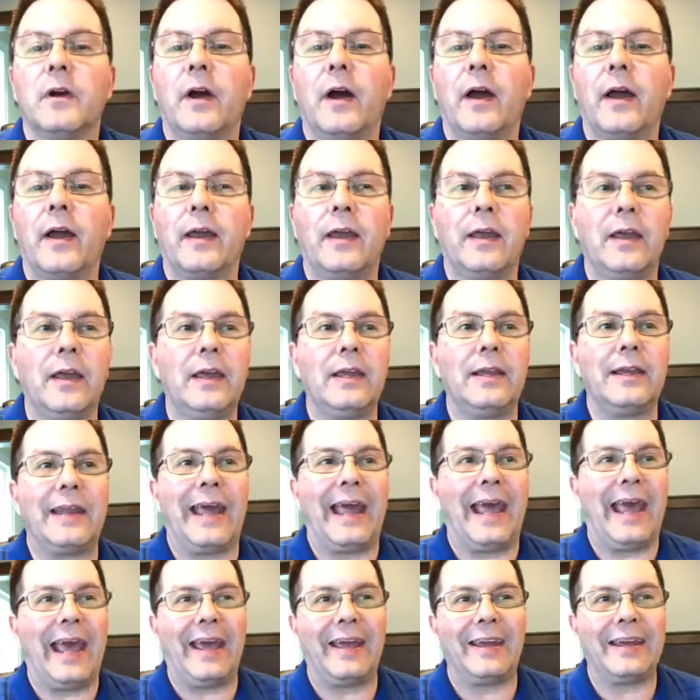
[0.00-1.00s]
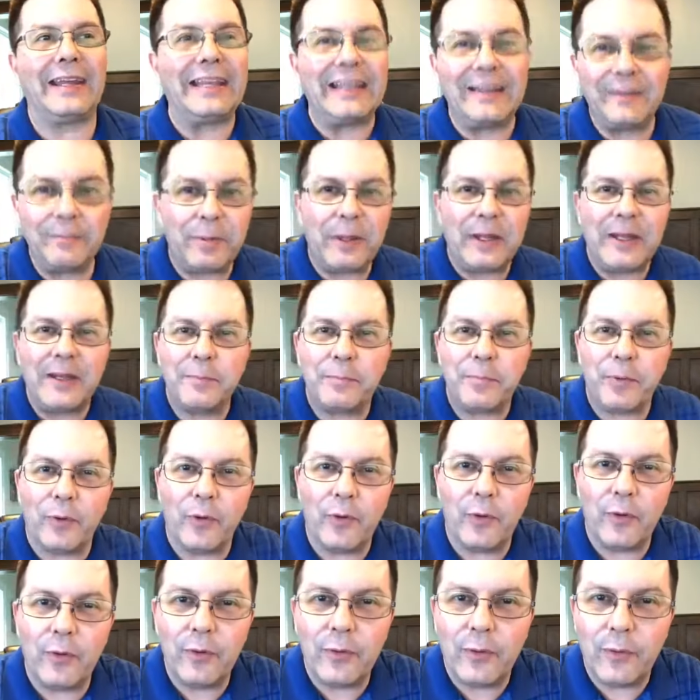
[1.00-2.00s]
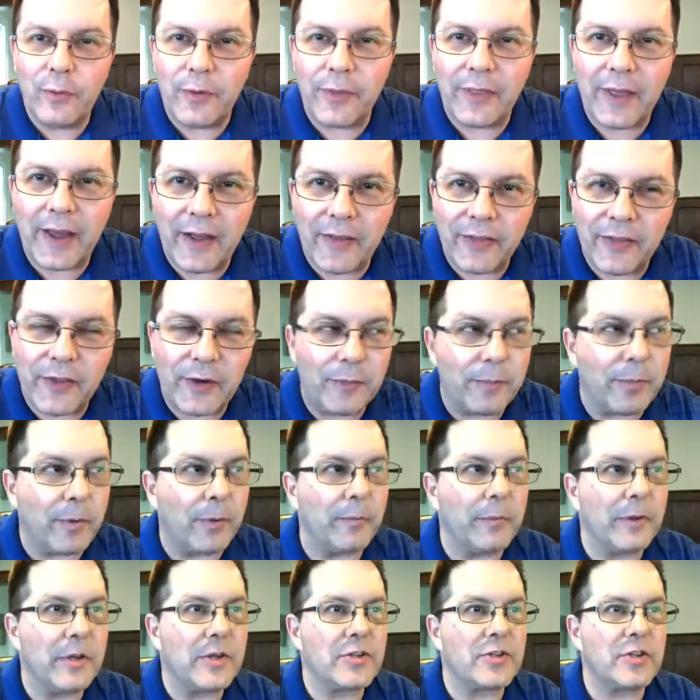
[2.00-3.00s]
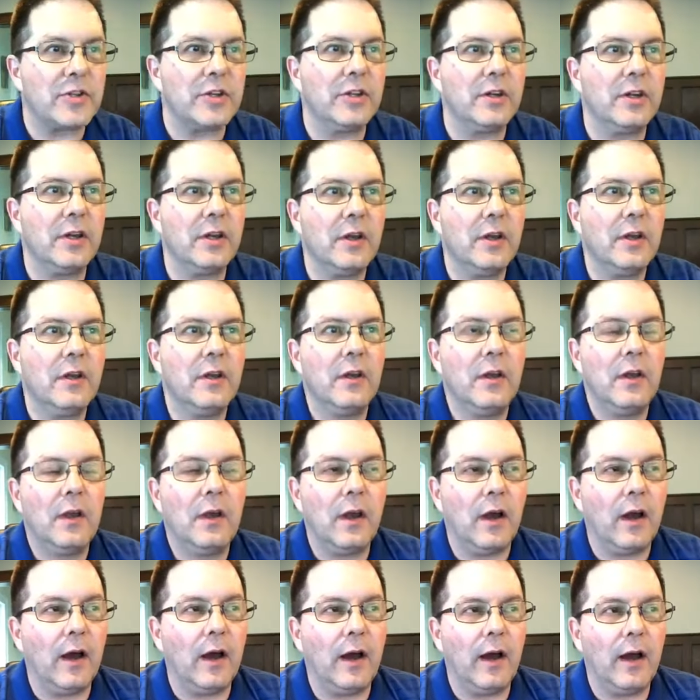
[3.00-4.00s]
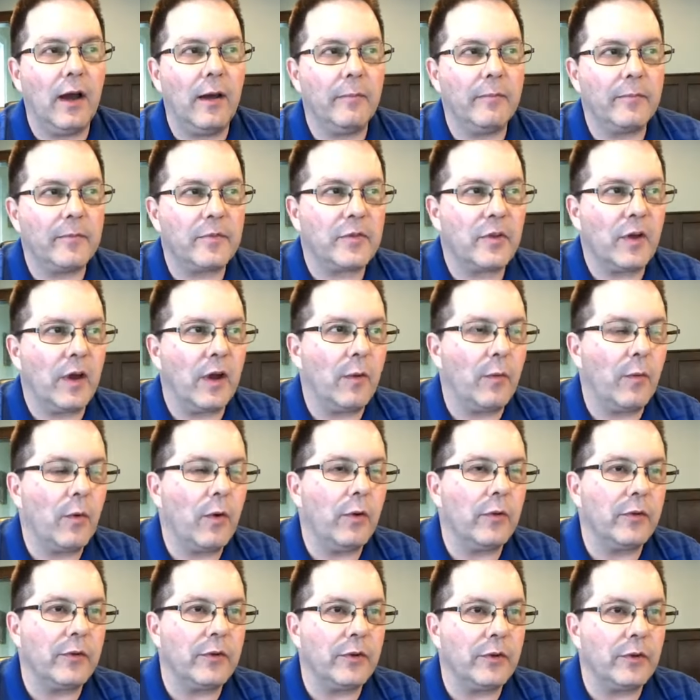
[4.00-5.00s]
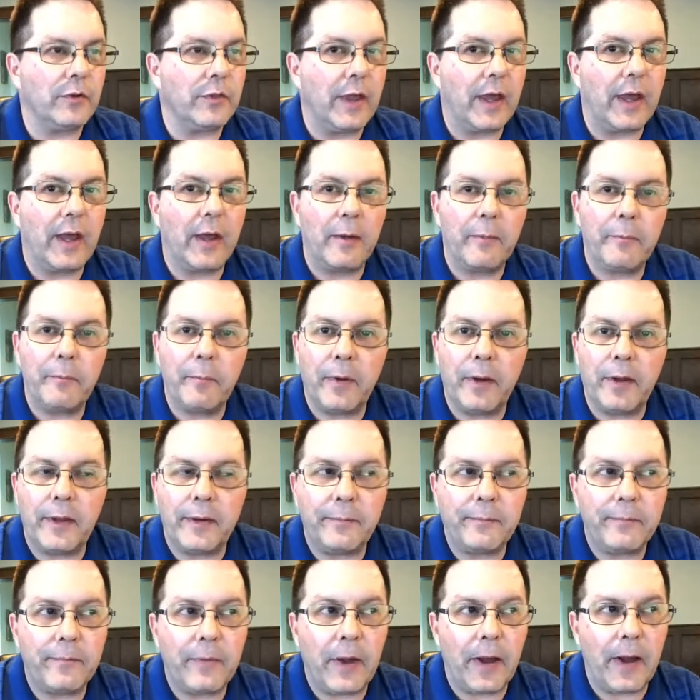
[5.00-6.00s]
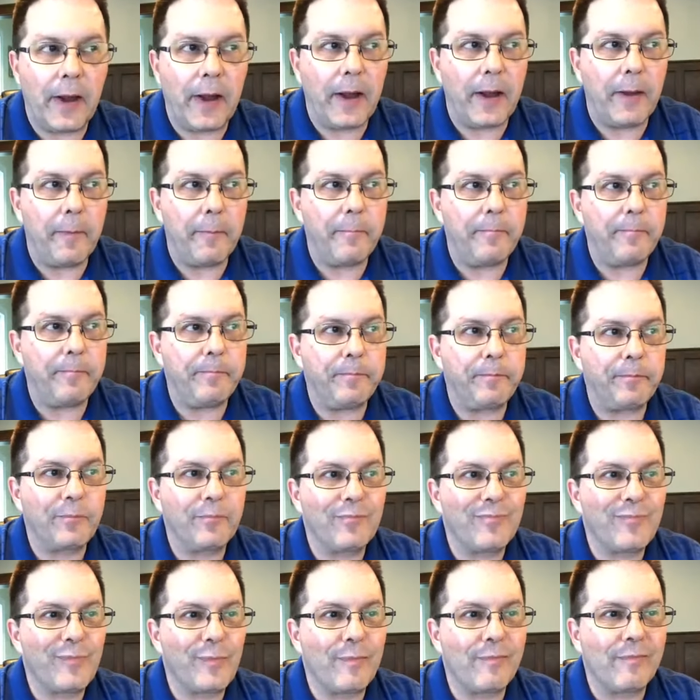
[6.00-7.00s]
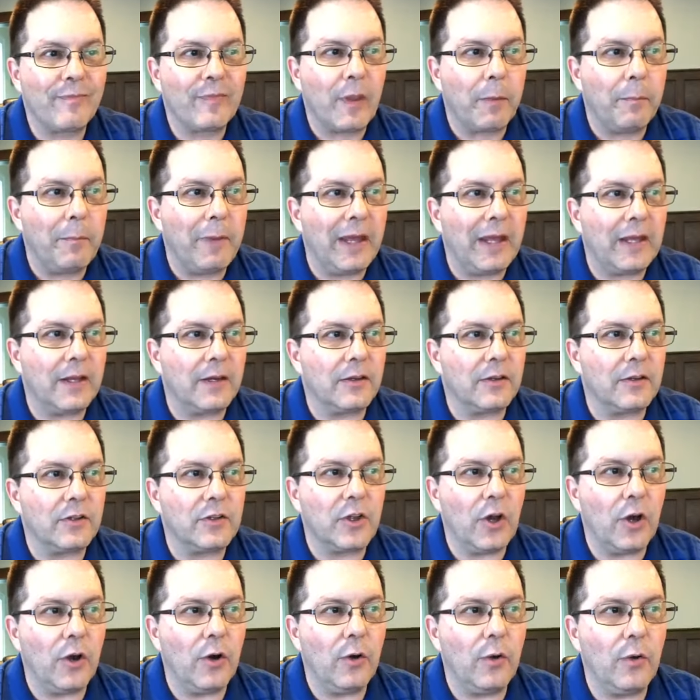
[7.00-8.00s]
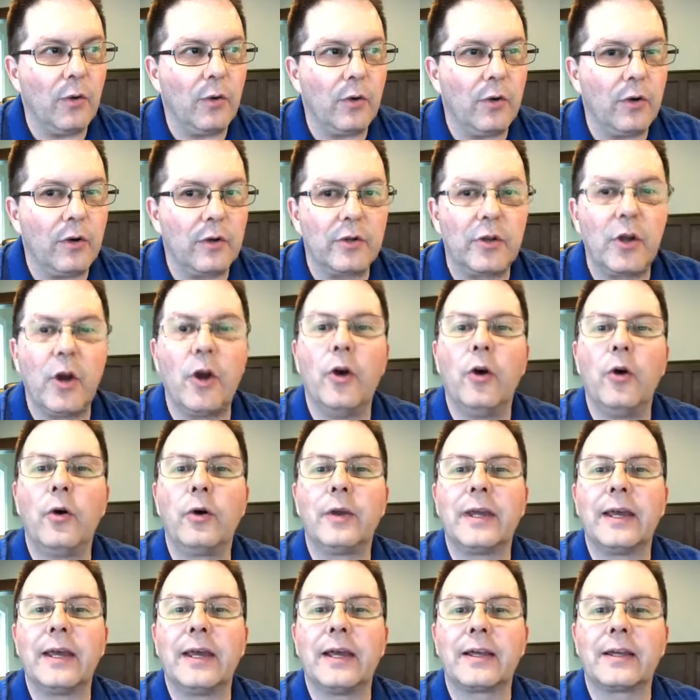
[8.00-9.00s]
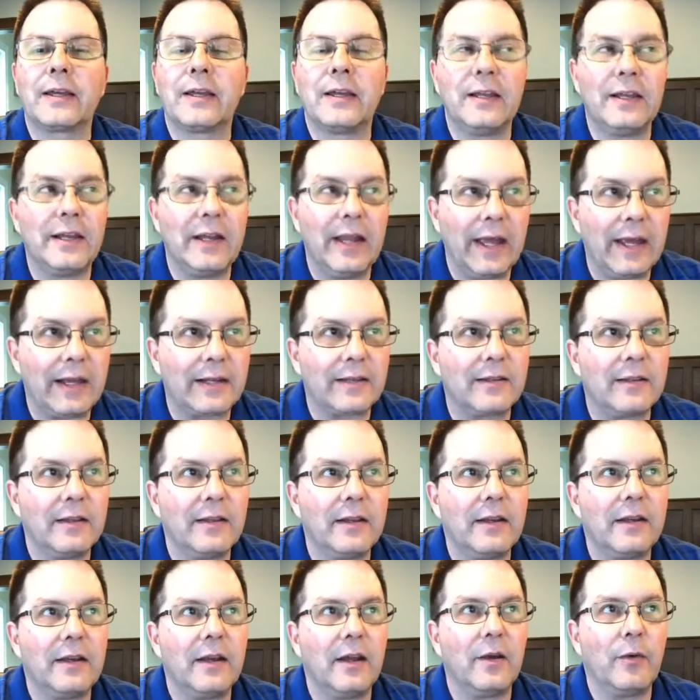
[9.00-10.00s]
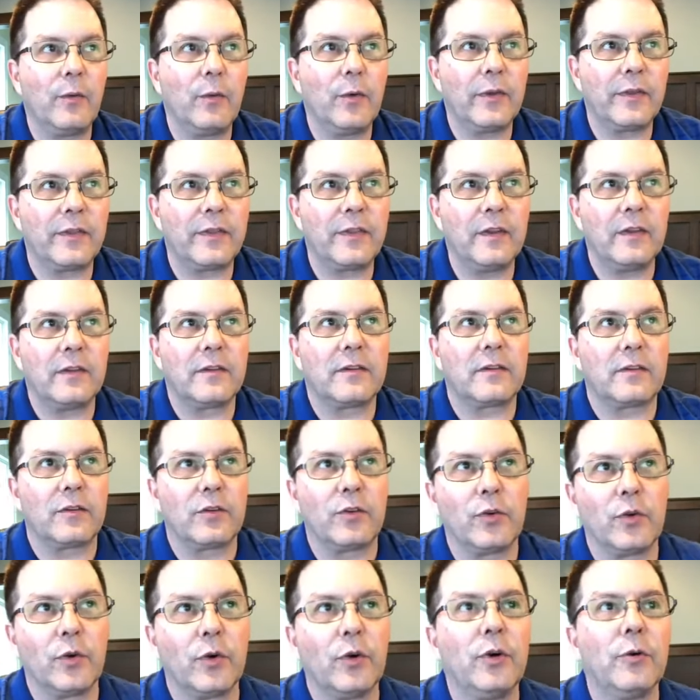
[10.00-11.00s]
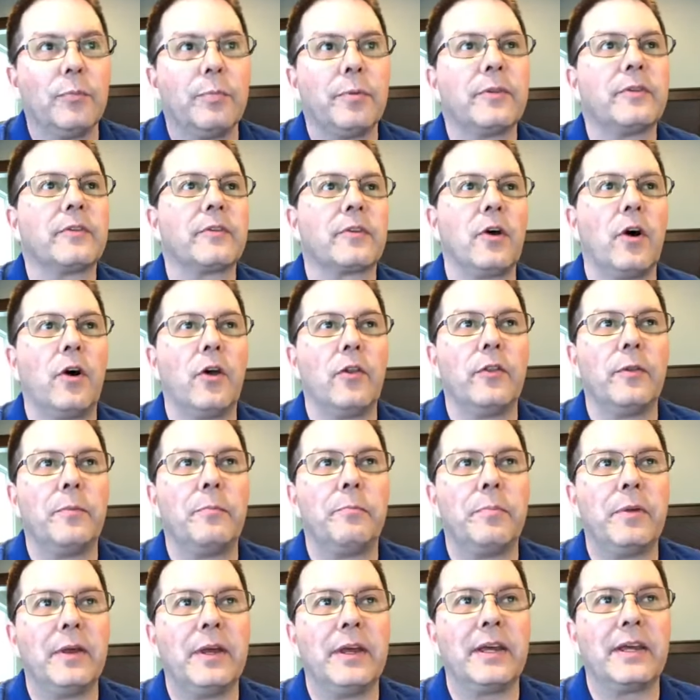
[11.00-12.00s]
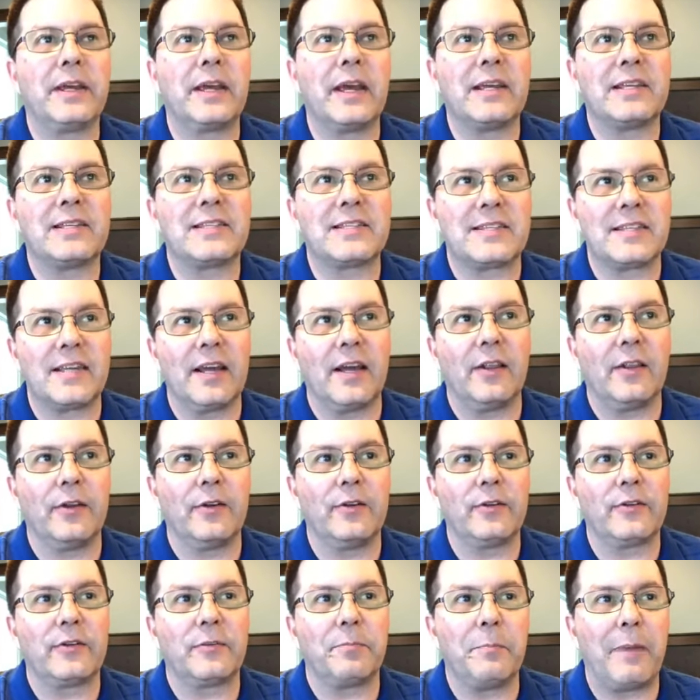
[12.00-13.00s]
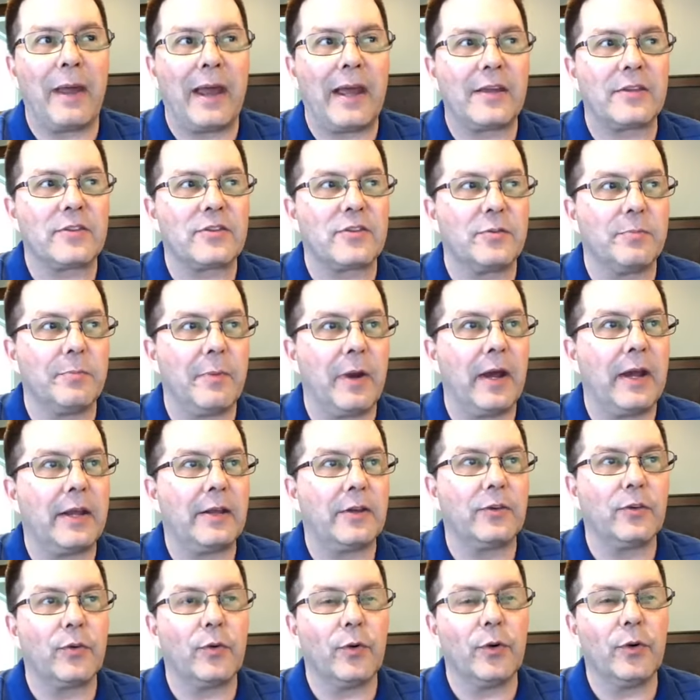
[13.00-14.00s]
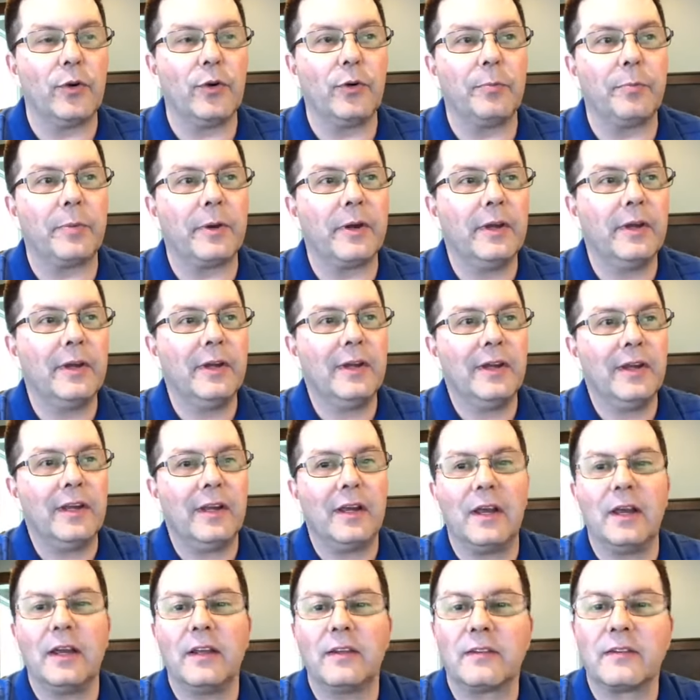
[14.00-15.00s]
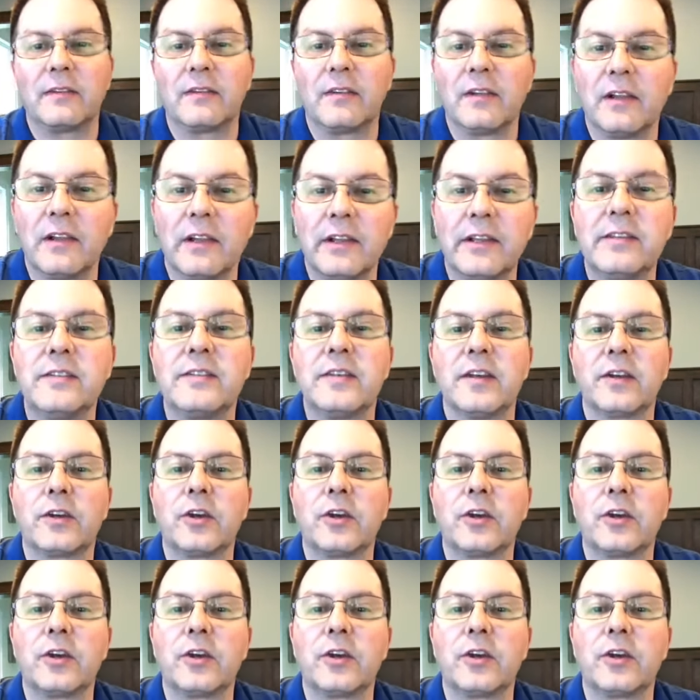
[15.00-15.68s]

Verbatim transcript: hate adding people without their permission, so I won't do that. But man, go get connected with this group. It's called the Big Sellers Mastermind Group. It's Lisa